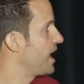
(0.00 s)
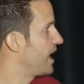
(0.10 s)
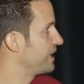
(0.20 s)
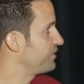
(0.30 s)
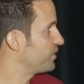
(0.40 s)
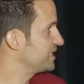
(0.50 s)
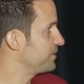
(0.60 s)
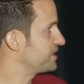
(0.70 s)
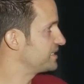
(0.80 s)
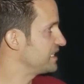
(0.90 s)
And if you want to see
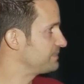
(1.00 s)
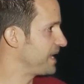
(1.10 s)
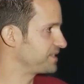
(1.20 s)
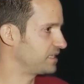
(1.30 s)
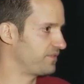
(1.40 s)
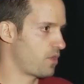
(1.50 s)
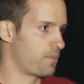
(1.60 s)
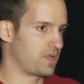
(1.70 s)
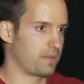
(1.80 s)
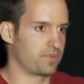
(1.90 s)
what this is, basically if you
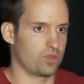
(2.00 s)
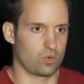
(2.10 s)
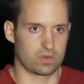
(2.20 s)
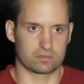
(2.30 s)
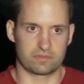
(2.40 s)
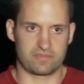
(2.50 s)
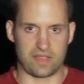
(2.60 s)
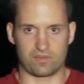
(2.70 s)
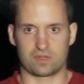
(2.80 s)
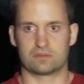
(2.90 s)
open up your
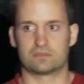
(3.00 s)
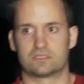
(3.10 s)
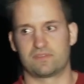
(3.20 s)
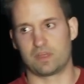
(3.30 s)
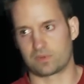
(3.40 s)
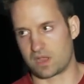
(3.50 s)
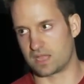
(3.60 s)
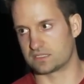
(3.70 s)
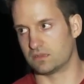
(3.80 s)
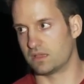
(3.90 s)
favorite developer
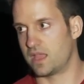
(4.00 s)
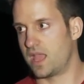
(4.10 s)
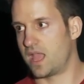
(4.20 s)
console